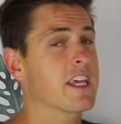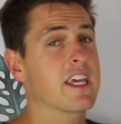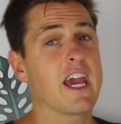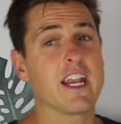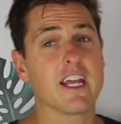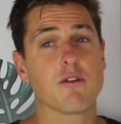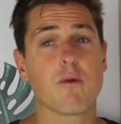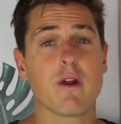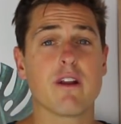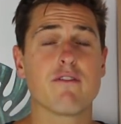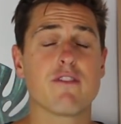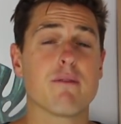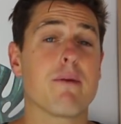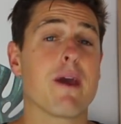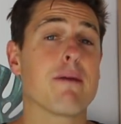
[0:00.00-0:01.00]
getting rid
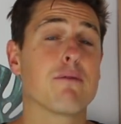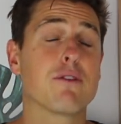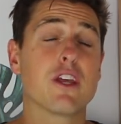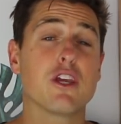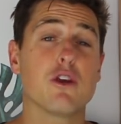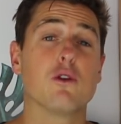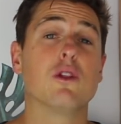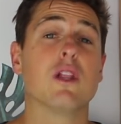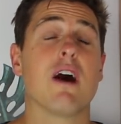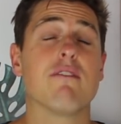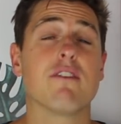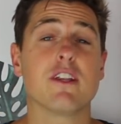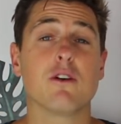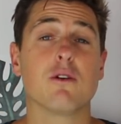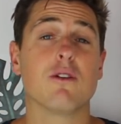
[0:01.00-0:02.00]
of the people that you
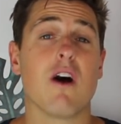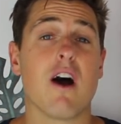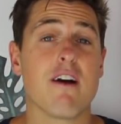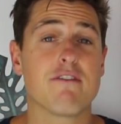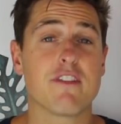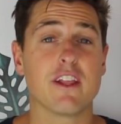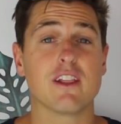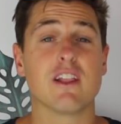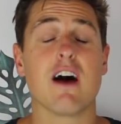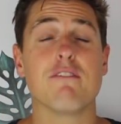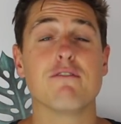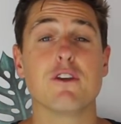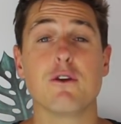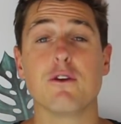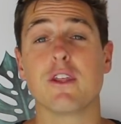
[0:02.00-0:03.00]
love in your life, that
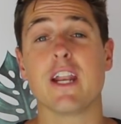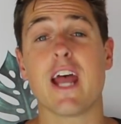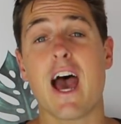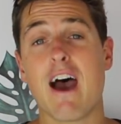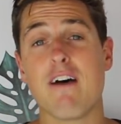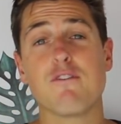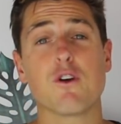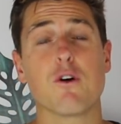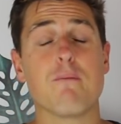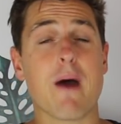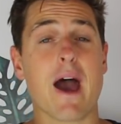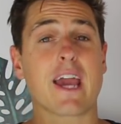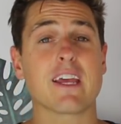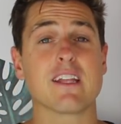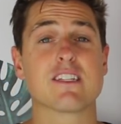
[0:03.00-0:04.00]
love you, that have your
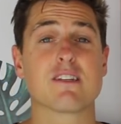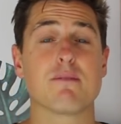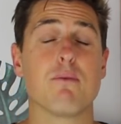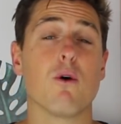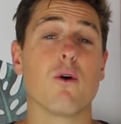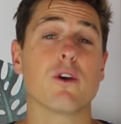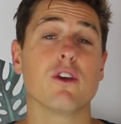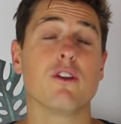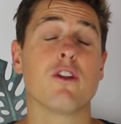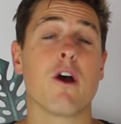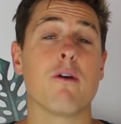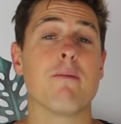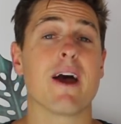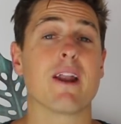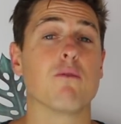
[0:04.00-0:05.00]
back and support you
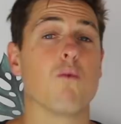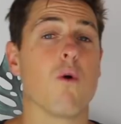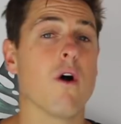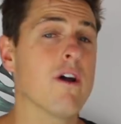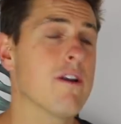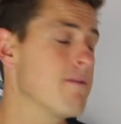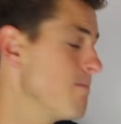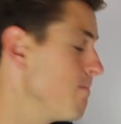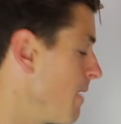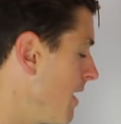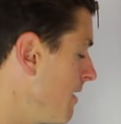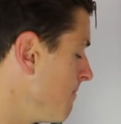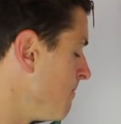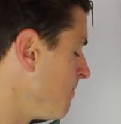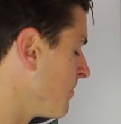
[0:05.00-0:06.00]
no matter what.
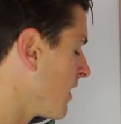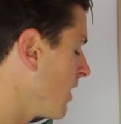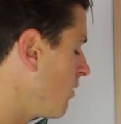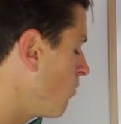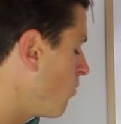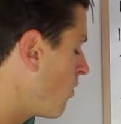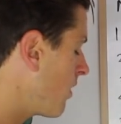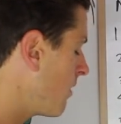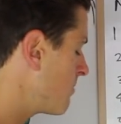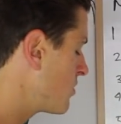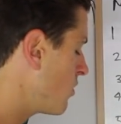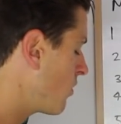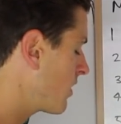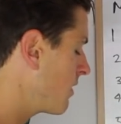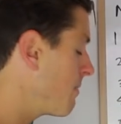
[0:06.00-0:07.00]
But what I'm
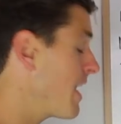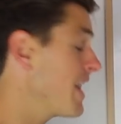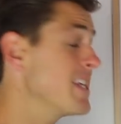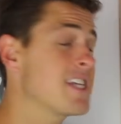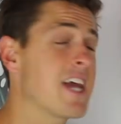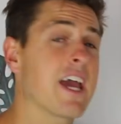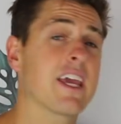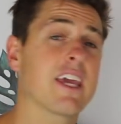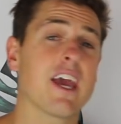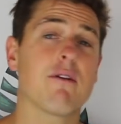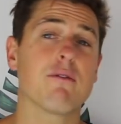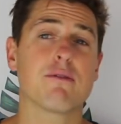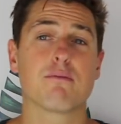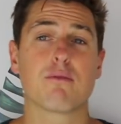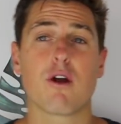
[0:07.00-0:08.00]
talking about is hanging
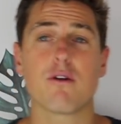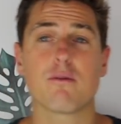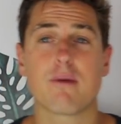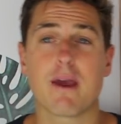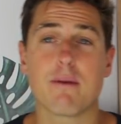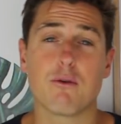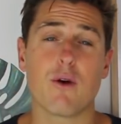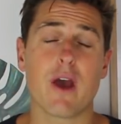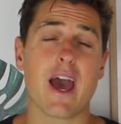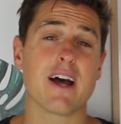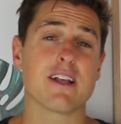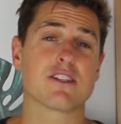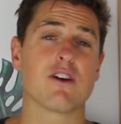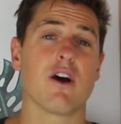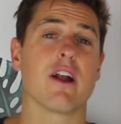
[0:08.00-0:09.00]
out with broke people
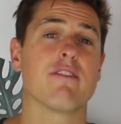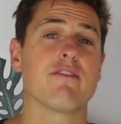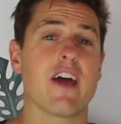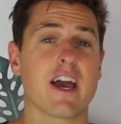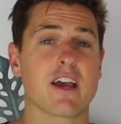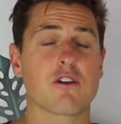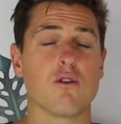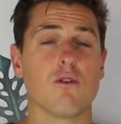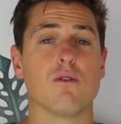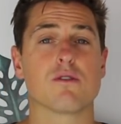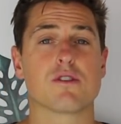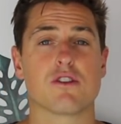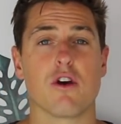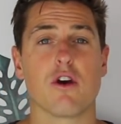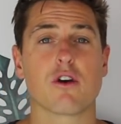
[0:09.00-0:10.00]
outside of that
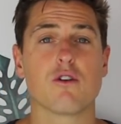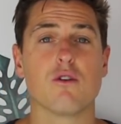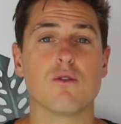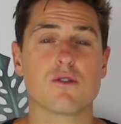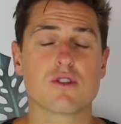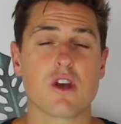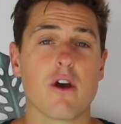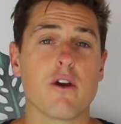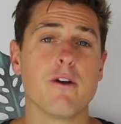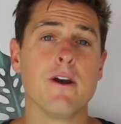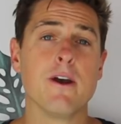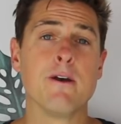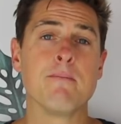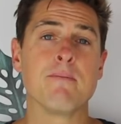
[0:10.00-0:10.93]
core circle. So,